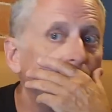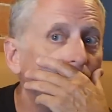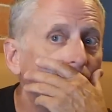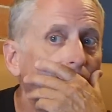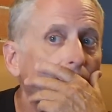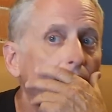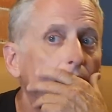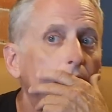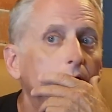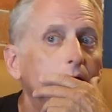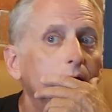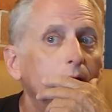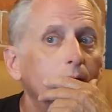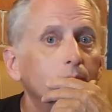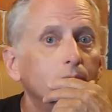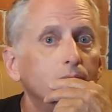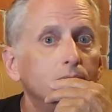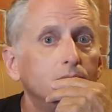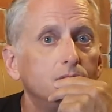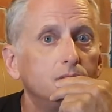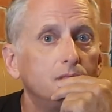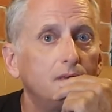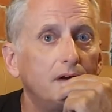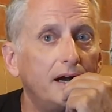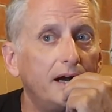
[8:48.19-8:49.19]
Um,
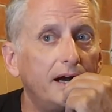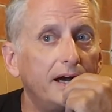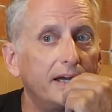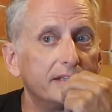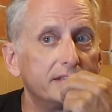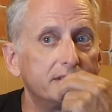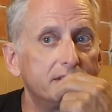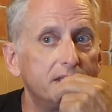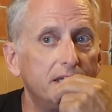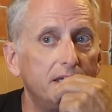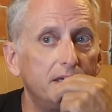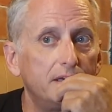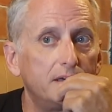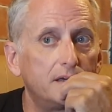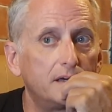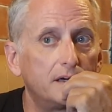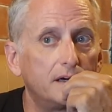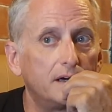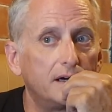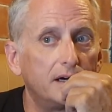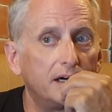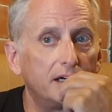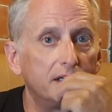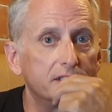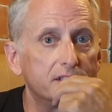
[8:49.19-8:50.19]
I take
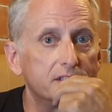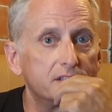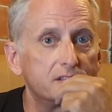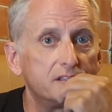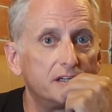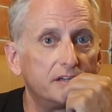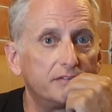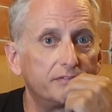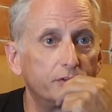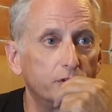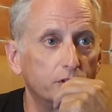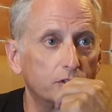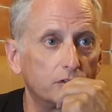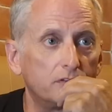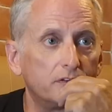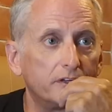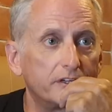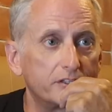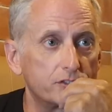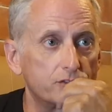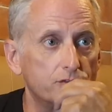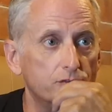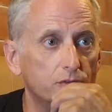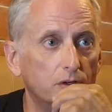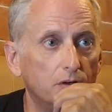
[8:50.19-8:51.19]
uh, stuff for
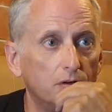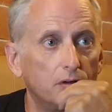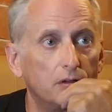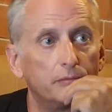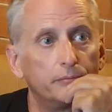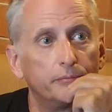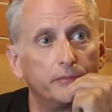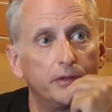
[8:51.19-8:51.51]
cholesterol.